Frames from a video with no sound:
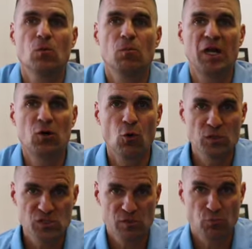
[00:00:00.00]
my goal
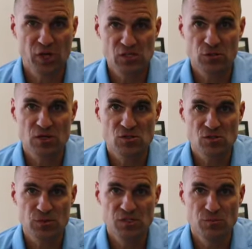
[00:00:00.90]
was to break 2 hours
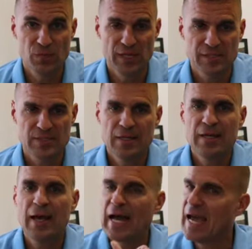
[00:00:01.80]
and 22 minutes,
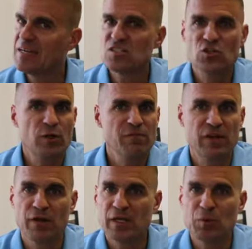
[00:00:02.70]
I had to start
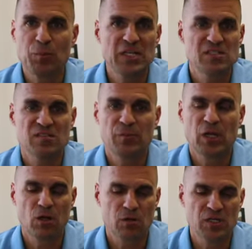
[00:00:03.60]
varying up the paces of my
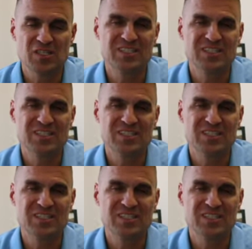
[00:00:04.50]
long runs.